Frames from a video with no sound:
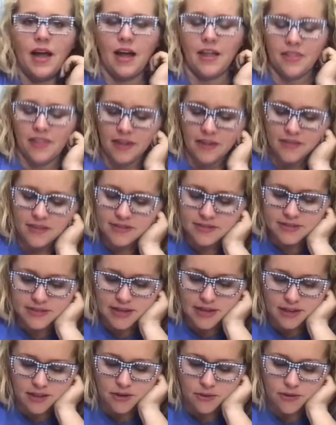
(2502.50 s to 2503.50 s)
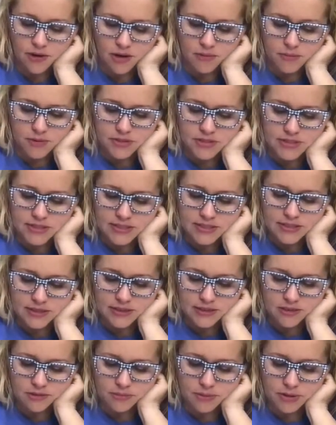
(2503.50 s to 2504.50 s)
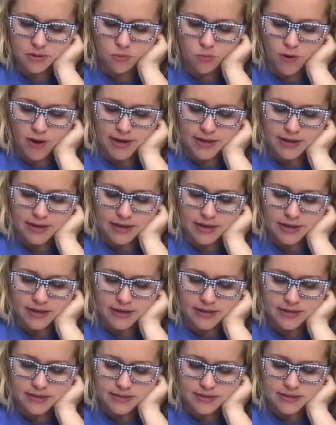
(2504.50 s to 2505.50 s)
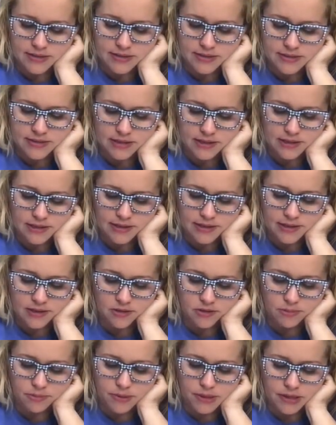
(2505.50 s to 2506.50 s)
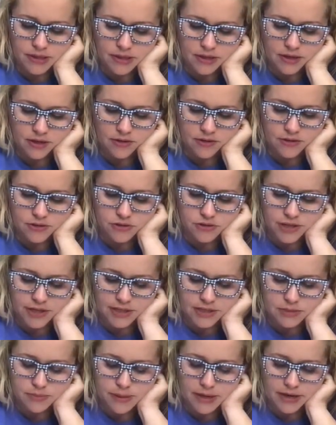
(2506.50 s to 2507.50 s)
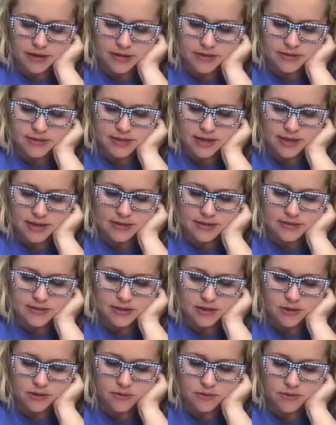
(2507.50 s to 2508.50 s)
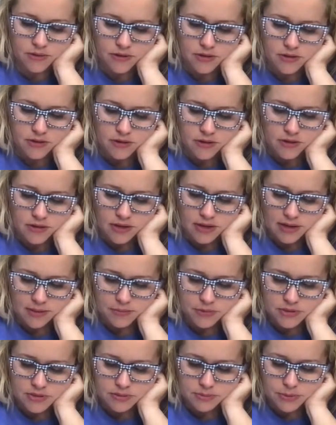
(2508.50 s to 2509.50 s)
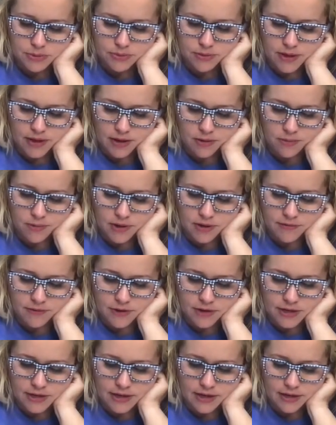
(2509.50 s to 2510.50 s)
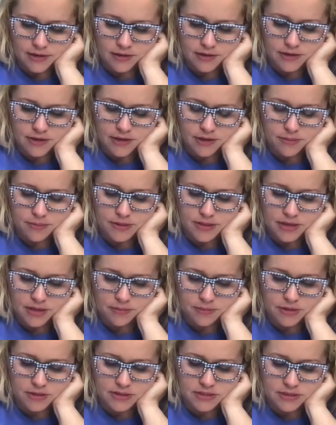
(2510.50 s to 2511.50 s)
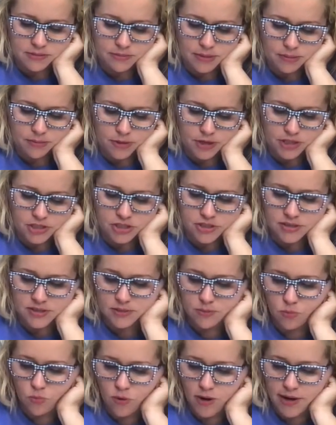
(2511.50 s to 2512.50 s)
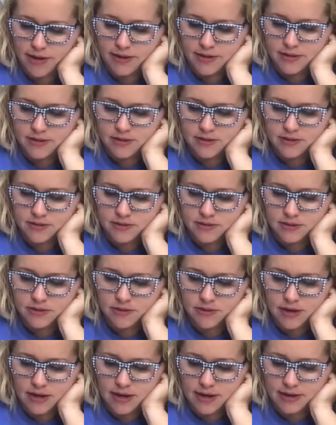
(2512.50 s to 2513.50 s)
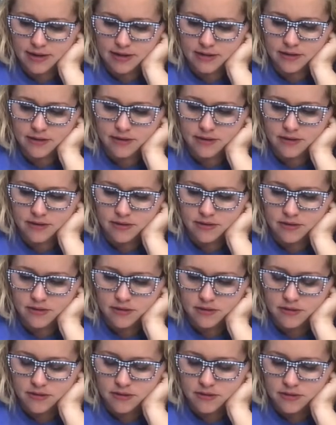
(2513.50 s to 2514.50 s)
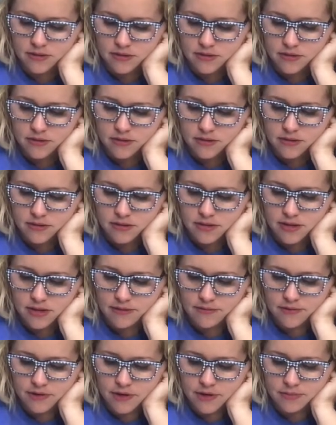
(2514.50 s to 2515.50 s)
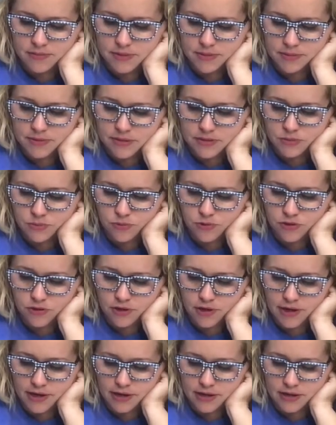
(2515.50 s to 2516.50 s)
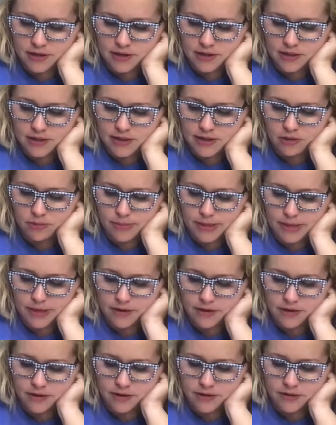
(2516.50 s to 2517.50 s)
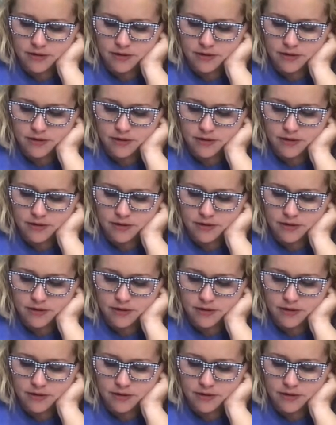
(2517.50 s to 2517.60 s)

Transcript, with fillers: I think this yellow almost needs a little bit of white in it because it's a little bit on the transparent side. So I'm going to smooth out what I've already got on here, but then I'm going to dip my brush in some white so that I can cover up some of this wood grain a little better.